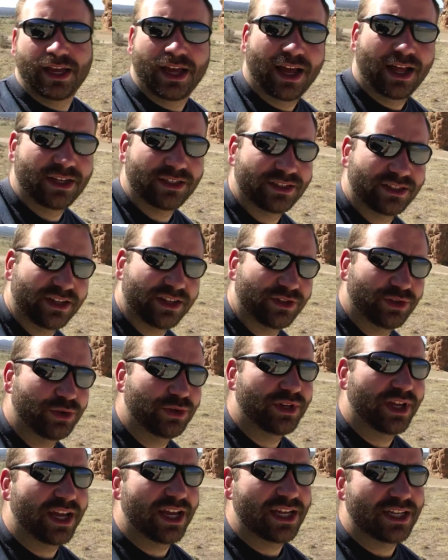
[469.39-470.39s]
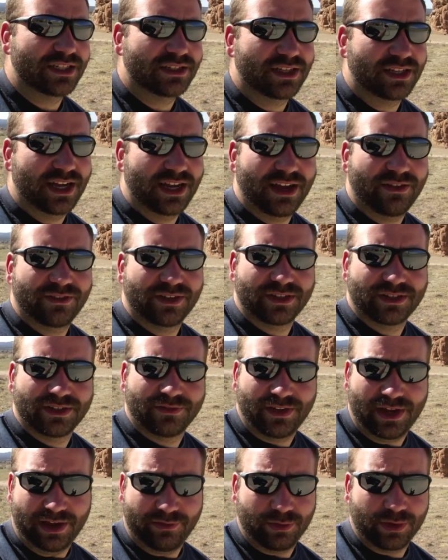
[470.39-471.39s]
there's another 2 days that I have to
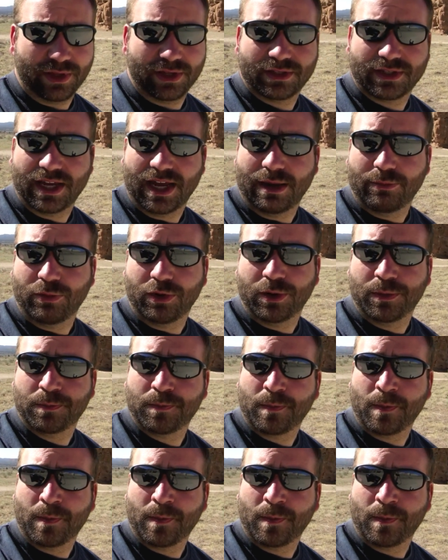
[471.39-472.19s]
survive with this camera.